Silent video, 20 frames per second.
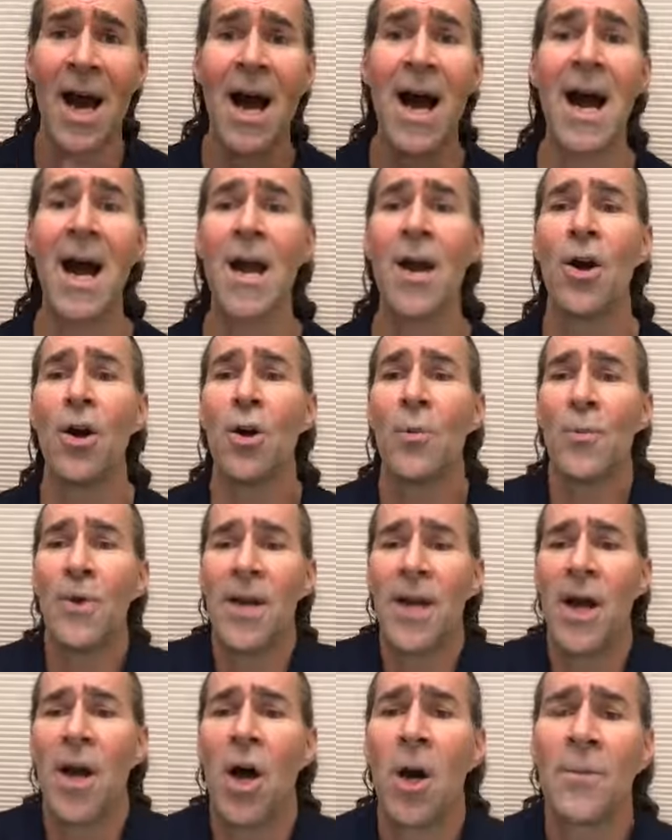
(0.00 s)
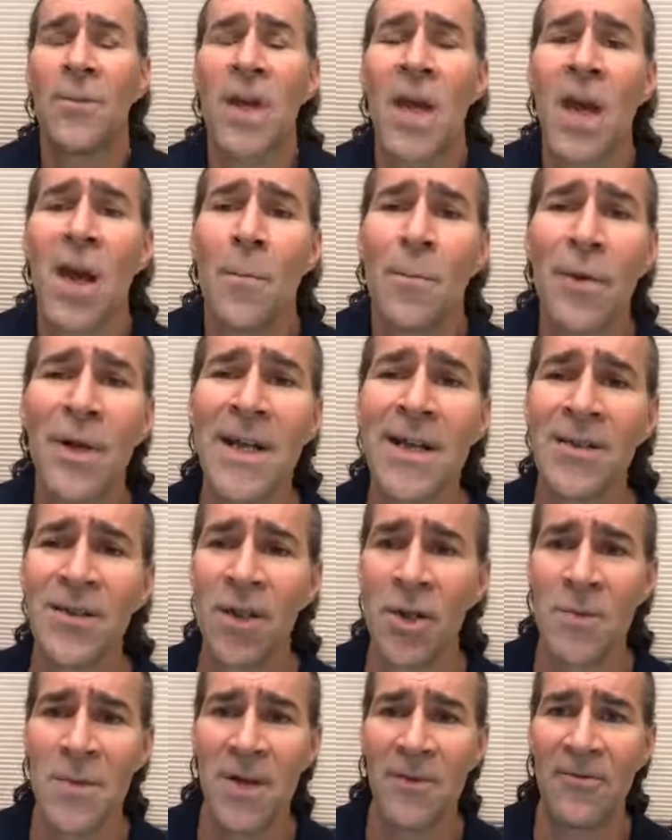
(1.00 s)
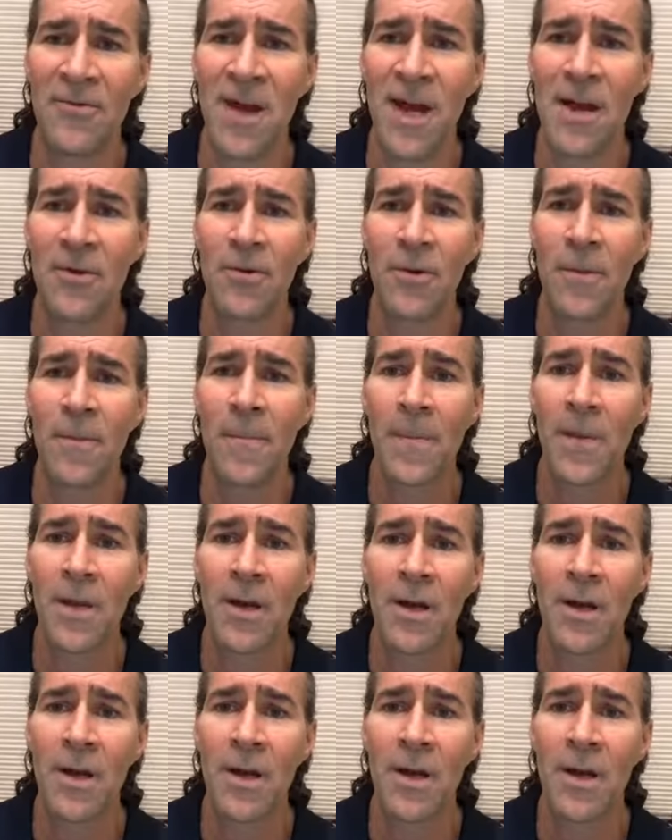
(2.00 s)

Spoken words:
I hope it helped. Please do me a favor.